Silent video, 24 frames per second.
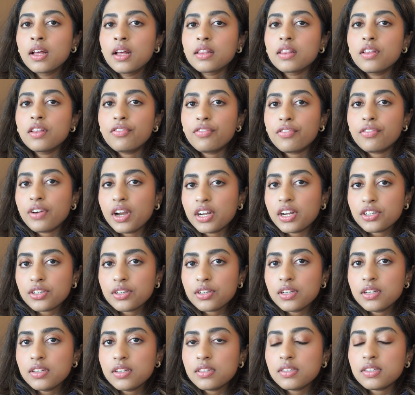the
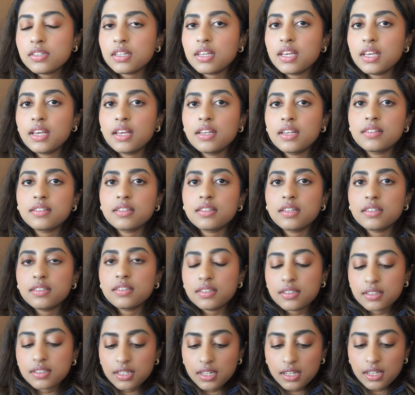freshness is
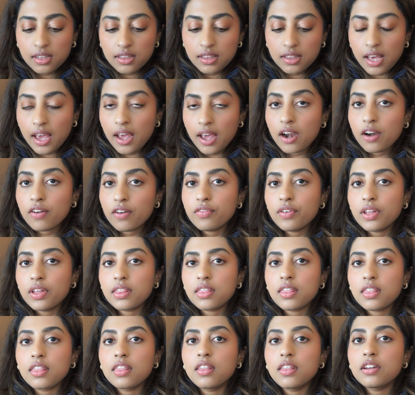still there
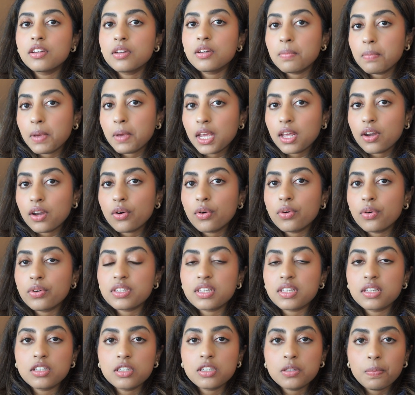with the tomatoes
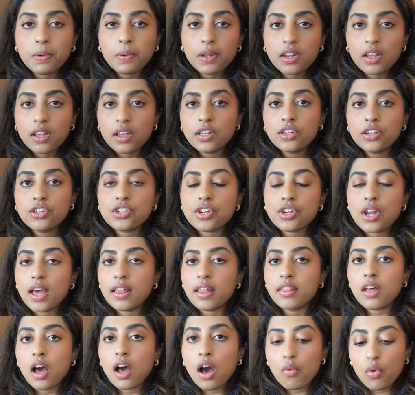and spinach
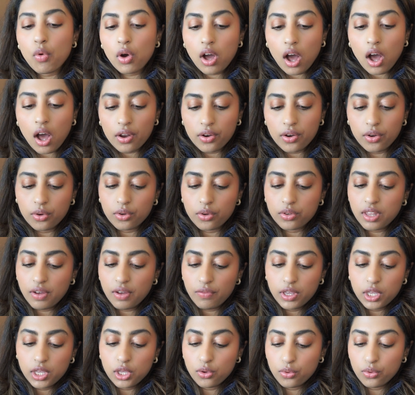and the avocado that
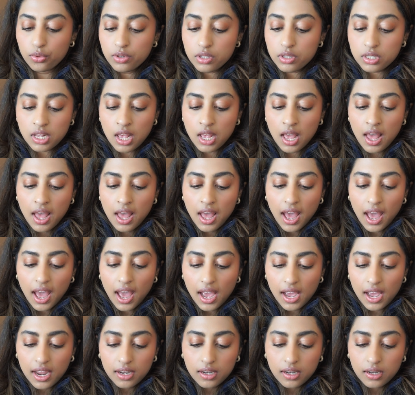we use.
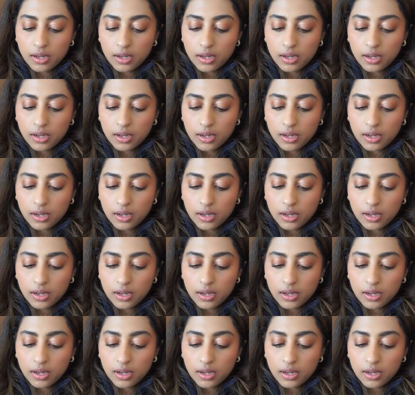And